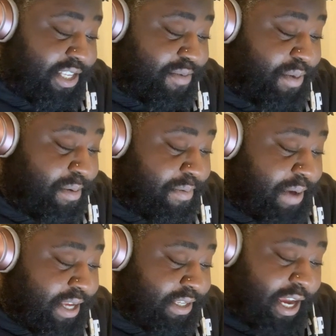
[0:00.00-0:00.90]
in the premium
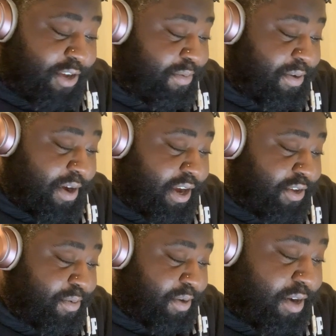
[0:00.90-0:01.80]
pass. Could be wrong.
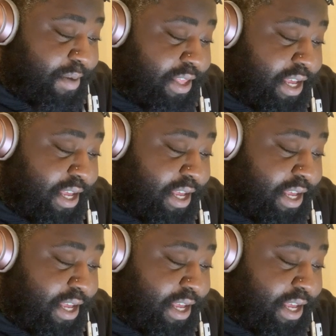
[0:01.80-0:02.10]
Could be on that.